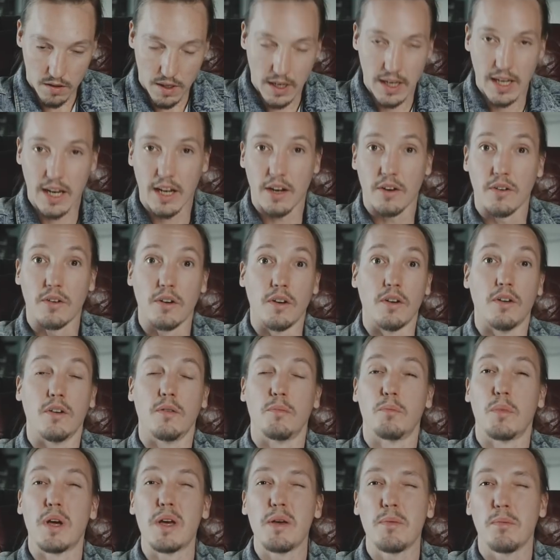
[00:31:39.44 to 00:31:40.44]
And I don't know,
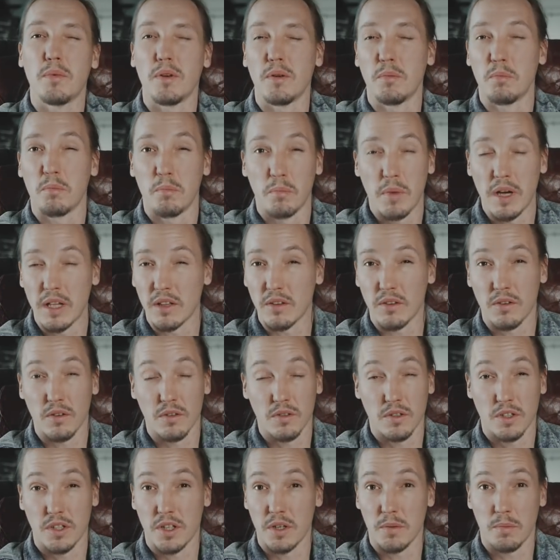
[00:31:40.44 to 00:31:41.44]
maybe
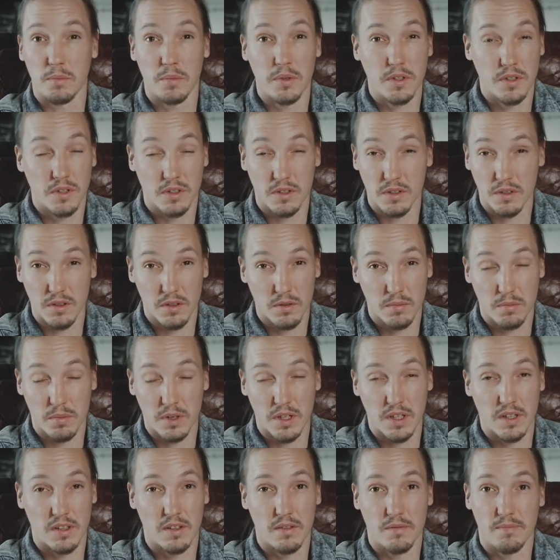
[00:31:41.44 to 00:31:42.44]
mentorship is good,
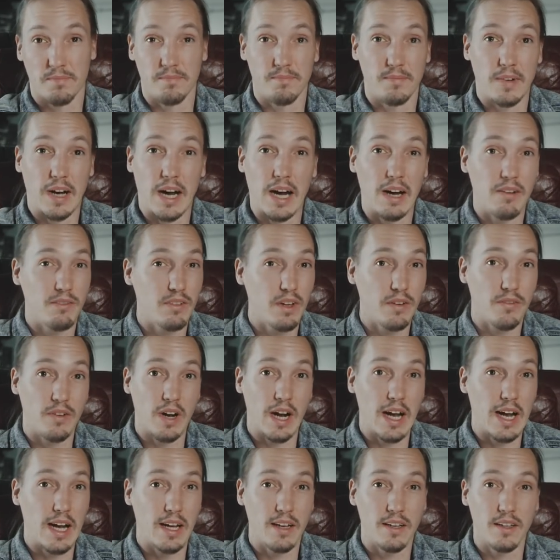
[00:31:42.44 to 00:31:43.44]
but I've never
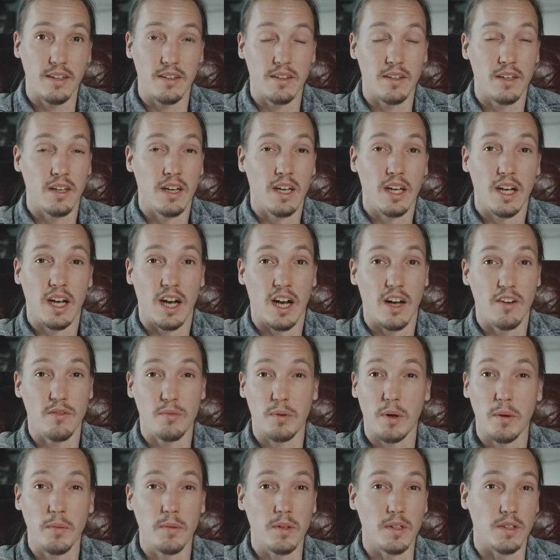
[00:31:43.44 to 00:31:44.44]
had it. I've
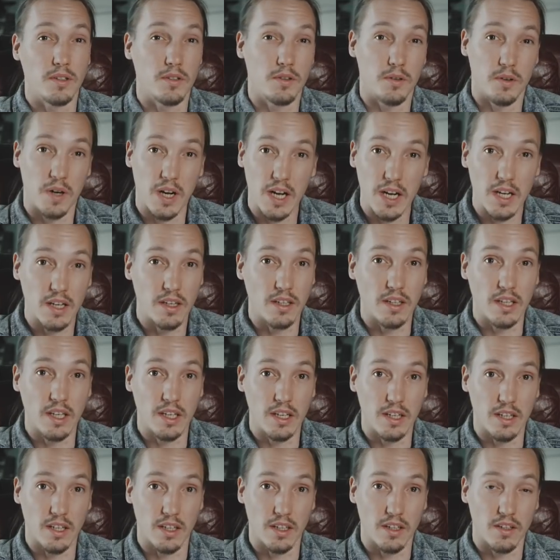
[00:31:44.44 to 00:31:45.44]
probably tried
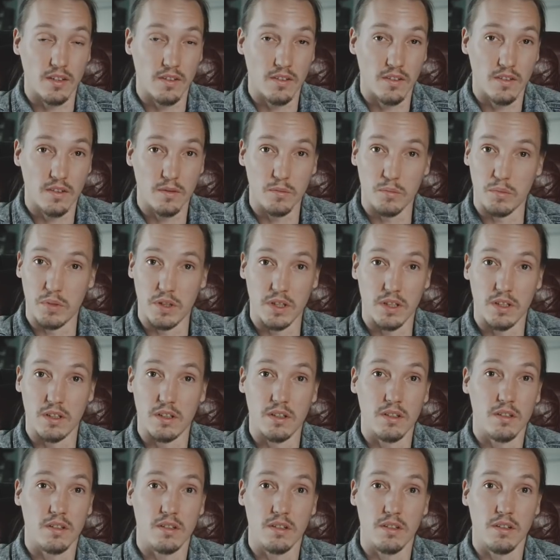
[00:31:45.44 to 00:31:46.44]
getting it, but
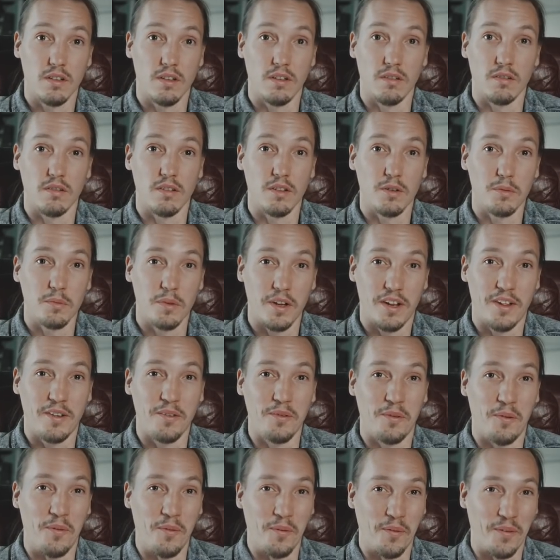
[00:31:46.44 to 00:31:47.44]
you know,
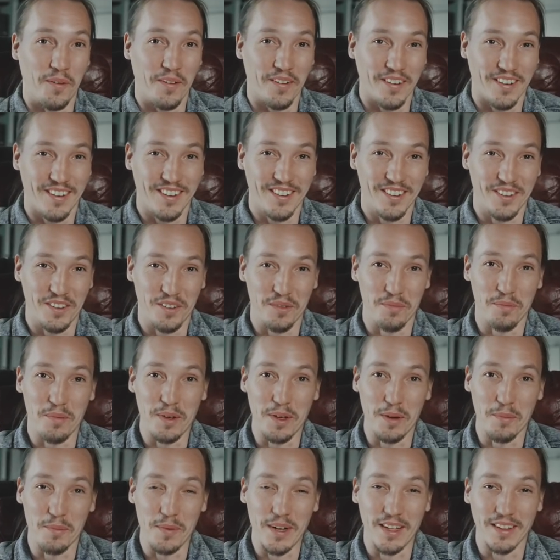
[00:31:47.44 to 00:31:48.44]
nobody wanted to
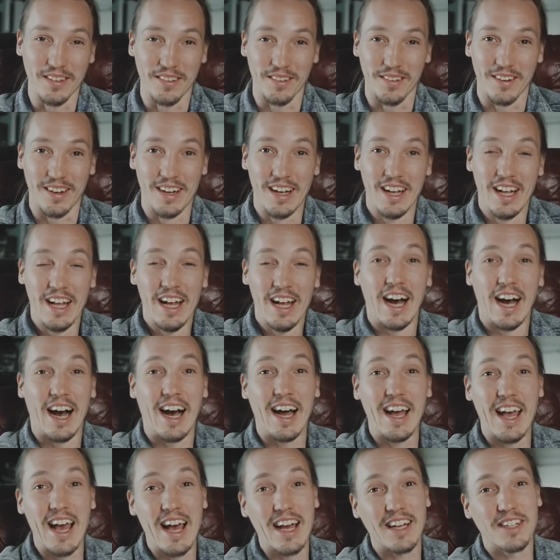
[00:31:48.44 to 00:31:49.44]
be a mentor.
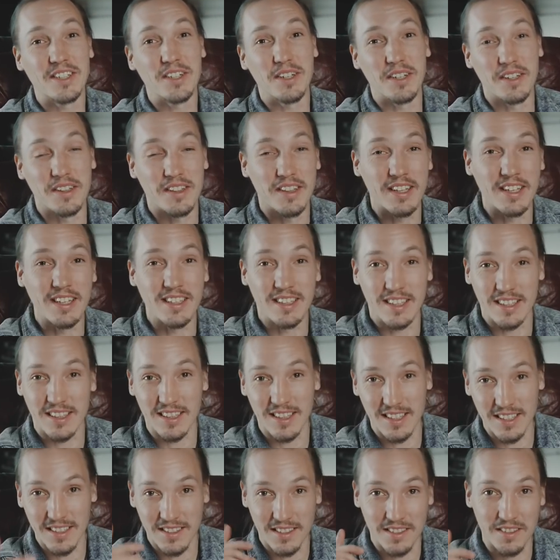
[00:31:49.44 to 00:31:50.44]
I actually think
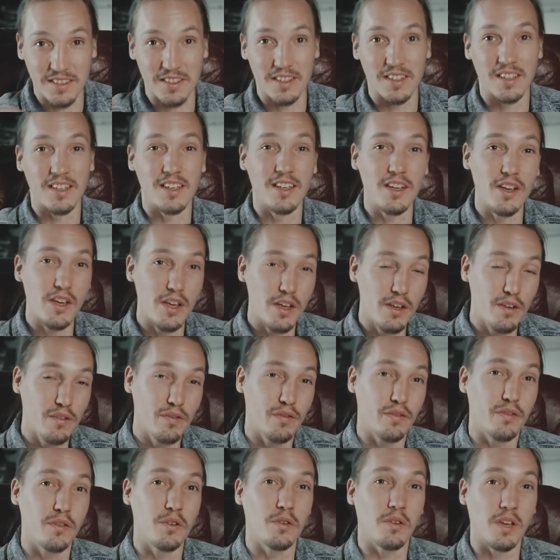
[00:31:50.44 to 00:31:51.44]
that this,
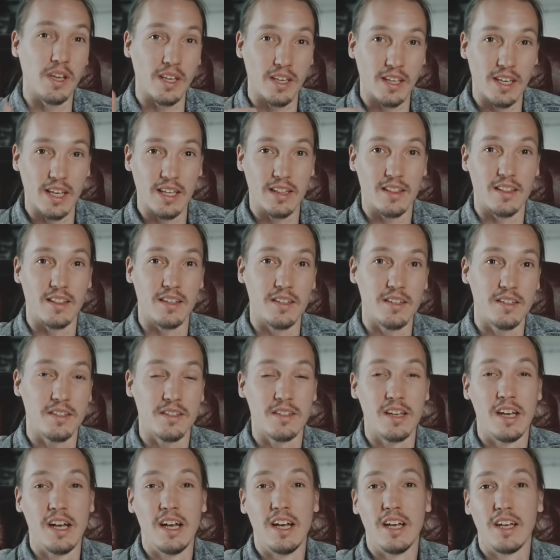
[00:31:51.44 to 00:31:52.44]
if you can get
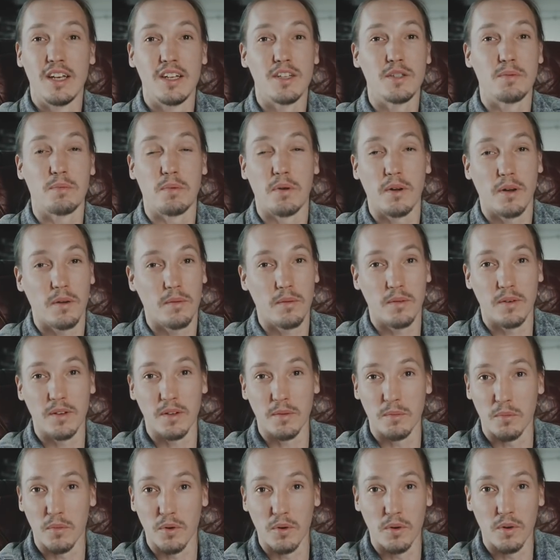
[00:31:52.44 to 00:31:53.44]
this, it's
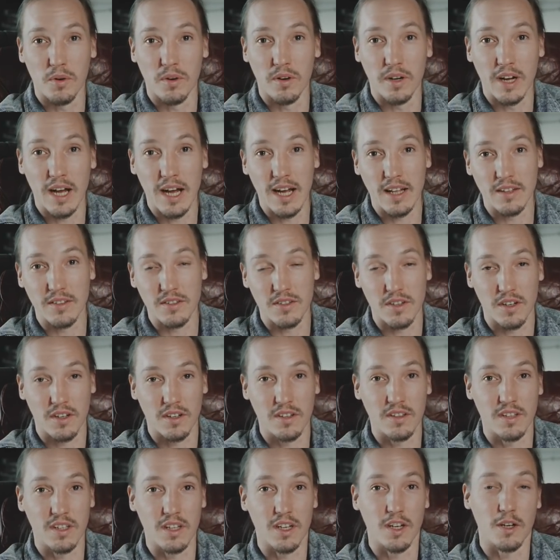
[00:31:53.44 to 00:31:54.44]
probably more
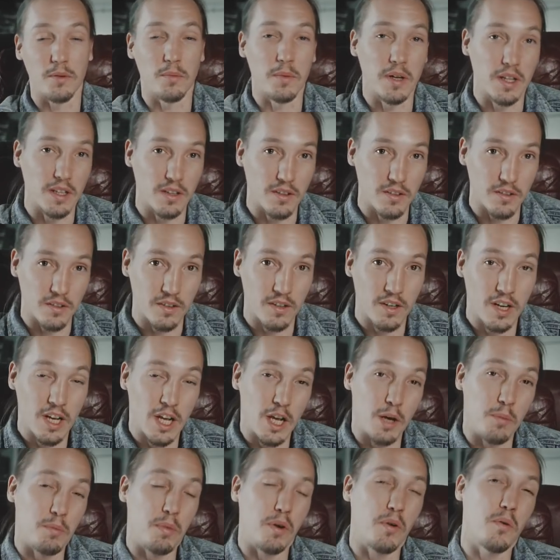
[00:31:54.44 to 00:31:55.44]
hands-on than a mentor.
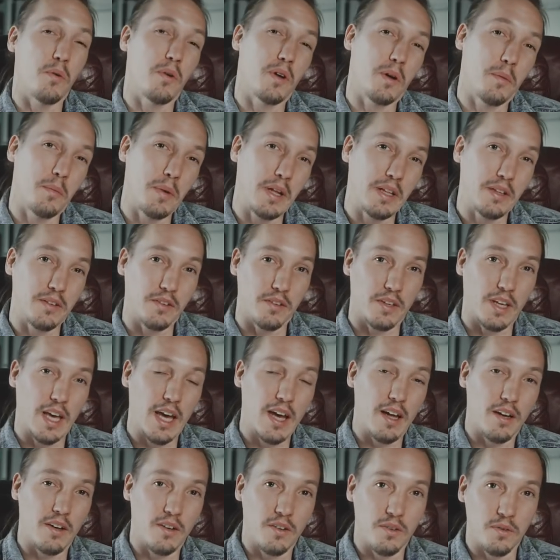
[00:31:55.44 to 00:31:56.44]
But what a mentor
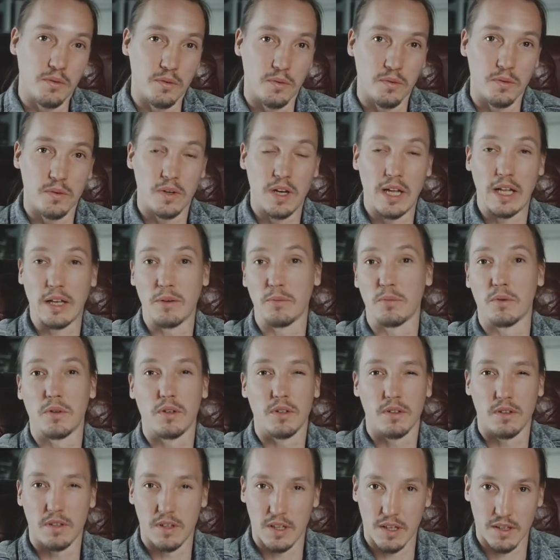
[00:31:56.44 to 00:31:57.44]
can do, and
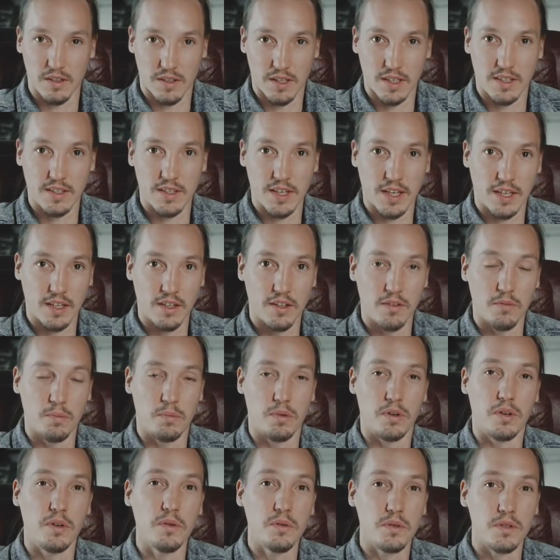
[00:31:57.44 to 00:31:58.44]
what an executive
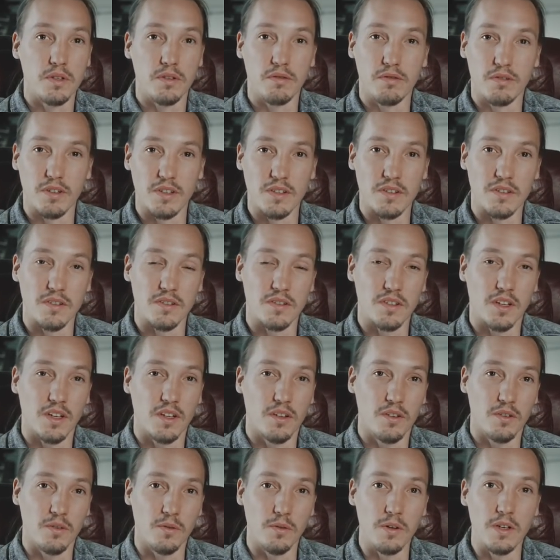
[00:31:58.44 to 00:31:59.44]
producer, for instance,
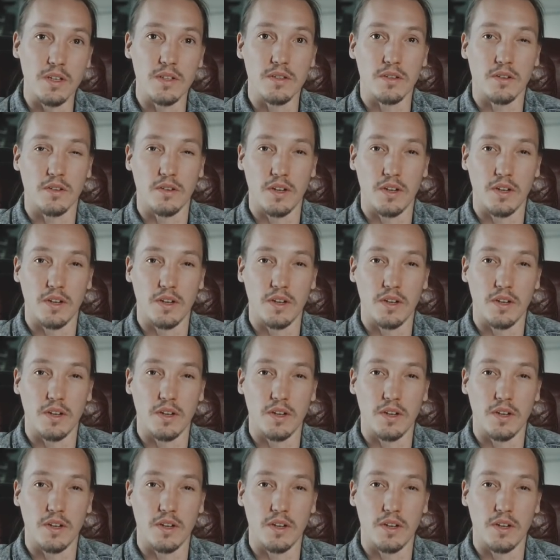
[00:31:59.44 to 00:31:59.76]
can do, is